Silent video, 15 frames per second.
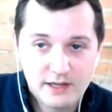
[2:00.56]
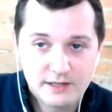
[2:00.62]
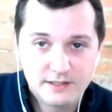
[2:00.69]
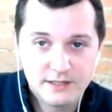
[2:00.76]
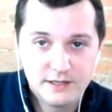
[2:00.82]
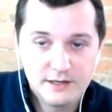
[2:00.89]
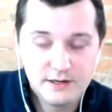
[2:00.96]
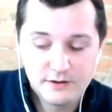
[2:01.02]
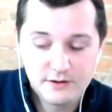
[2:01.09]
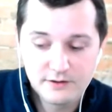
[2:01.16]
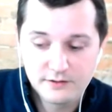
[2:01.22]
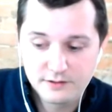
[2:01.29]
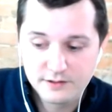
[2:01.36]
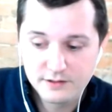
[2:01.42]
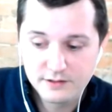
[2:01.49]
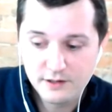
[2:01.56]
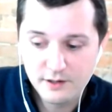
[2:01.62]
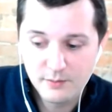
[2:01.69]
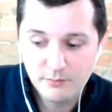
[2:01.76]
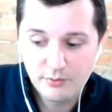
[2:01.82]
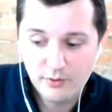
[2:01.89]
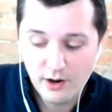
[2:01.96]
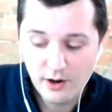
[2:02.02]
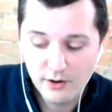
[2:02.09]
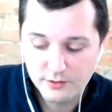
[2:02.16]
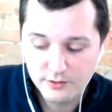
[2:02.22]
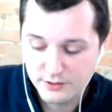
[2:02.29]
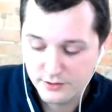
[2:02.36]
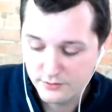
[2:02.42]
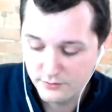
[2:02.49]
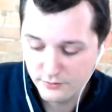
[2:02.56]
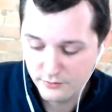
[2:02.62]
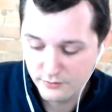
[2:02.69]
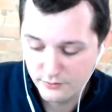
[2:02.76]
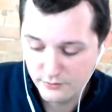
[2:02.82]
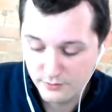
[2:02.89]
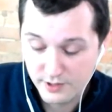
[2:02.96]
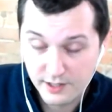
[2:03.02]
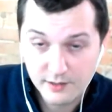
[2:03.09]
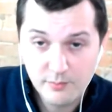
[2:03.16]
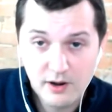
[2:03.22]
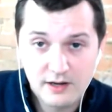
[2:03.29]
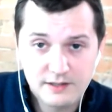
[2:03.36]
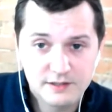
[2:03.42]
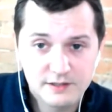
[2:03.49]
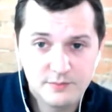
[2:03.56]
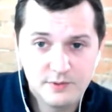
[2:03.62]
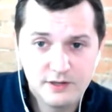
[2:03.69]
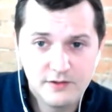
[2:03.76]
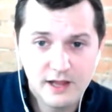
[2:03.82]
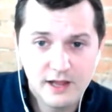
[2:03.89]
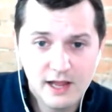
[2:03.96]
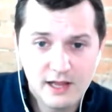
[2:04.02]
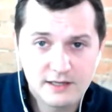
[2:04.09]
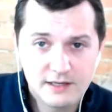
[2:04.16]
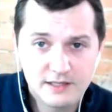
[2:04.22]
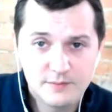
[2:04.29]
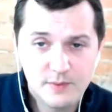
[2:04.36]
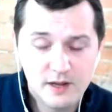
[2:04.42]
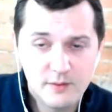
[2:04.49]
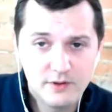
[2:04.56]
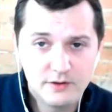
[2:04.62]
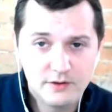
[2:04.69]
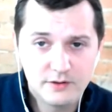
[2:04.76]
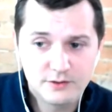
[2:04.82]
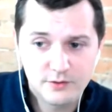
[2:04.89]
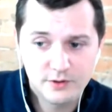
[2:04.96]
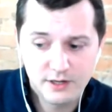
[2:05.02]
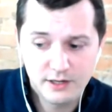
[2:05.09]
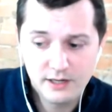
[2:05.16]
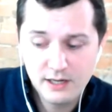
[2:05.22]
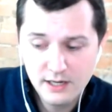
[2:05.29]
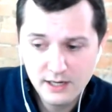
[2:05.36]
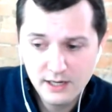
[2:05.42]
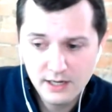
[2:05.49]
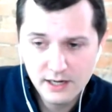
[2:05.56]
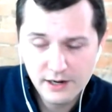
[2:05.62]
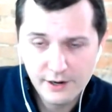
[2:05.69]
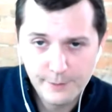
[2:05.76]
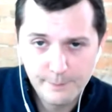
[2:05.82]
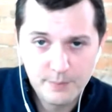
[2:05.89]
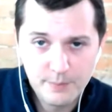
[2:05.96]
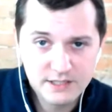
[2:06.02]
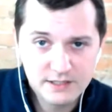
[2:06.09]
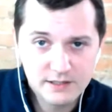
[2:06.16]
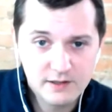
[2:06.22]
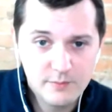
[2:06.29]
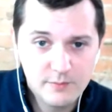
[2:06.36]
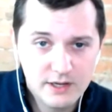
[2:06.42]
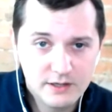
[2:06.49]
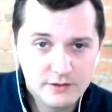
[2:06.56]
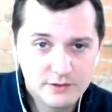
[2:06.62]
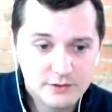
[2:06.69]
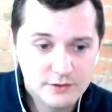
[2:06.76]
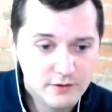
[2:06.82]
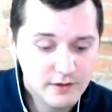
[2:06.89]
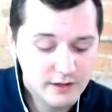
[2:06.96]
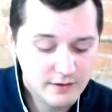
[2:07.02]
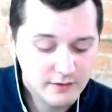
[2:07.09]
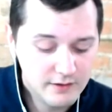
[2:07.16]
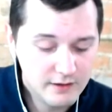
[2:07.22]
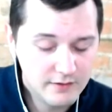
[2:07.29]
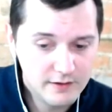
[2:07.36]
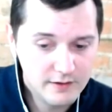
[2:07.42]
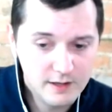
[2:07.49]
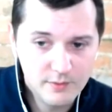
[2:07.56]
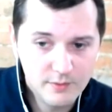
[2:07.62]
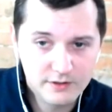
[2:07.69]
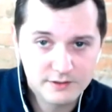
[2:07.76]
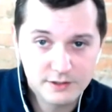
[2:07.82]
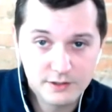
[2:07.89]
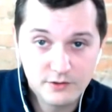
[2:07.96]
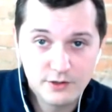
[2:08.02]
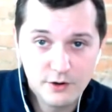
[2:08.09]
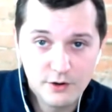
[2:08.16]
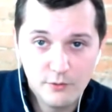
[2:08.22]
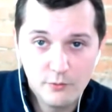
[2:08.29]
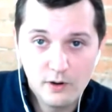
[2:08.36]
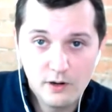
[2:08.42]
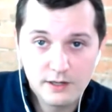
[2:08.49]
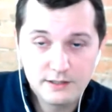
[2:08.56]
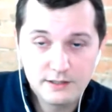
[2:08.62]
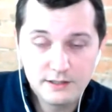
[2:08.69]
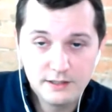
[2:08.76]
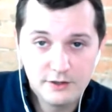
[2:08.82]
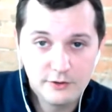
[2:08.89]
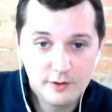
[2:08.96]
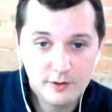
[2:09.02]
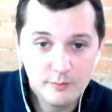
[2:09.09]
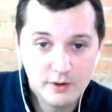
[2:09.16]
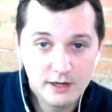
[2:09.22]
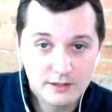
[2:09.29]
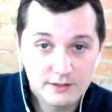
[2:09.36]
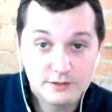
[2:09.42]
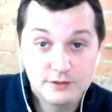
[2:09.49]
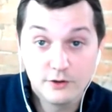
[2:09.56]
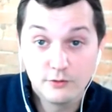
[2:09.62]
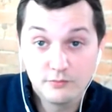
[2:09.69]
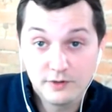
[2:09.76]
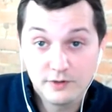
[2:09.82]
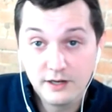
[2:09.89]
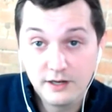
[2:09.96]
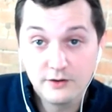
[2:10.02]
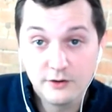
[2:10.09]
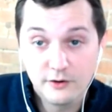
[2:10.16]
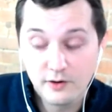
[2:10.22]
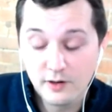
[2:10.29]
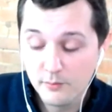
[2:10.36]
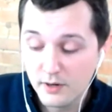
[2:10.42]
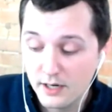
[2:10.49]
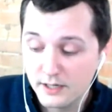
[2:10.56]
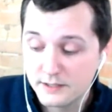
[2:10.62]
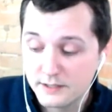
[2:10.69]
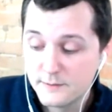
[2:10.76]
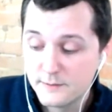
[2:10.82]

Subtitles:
10 years prior to Kickbox has been in the anti-spam industry, basically making sure that the emails that you don't want in your inbox don't get into your inbox.